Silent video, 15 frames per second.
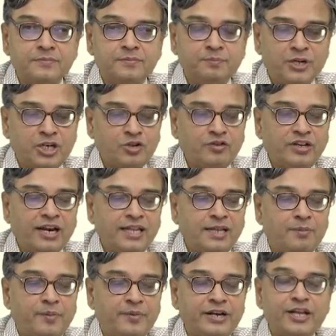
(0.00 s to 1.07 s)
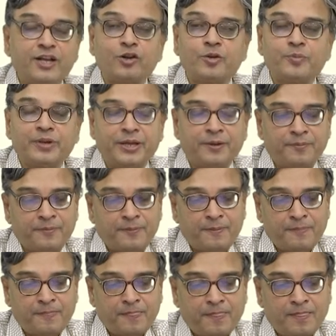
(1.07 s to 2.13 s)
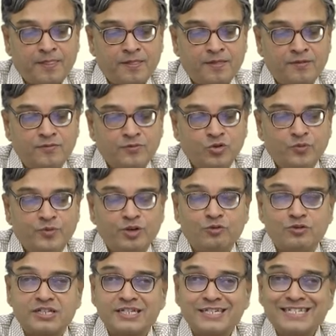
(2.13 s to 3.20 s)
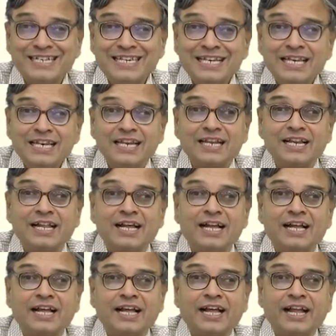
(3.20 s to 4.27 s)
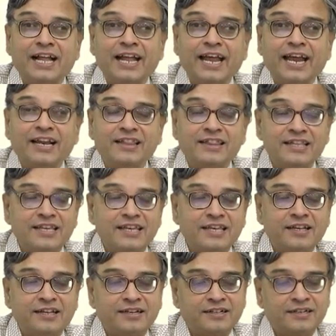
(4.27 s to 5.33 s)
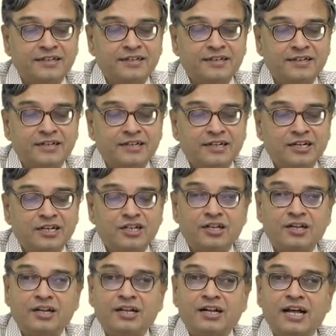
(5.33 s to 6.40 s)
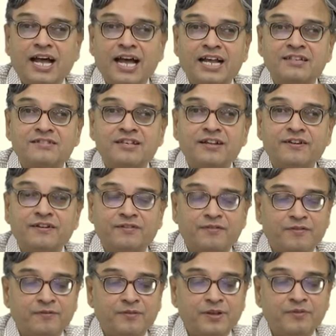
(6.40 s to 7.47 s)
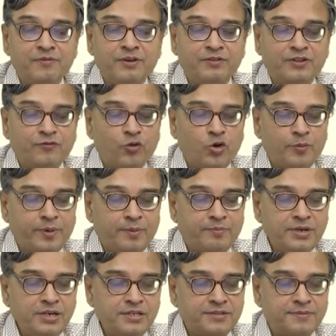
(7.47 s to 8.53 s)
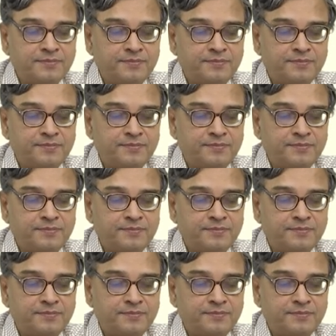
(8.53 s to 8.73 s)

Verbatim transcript: particularly the moment equilibrium. So, we could still get the answer even with four members.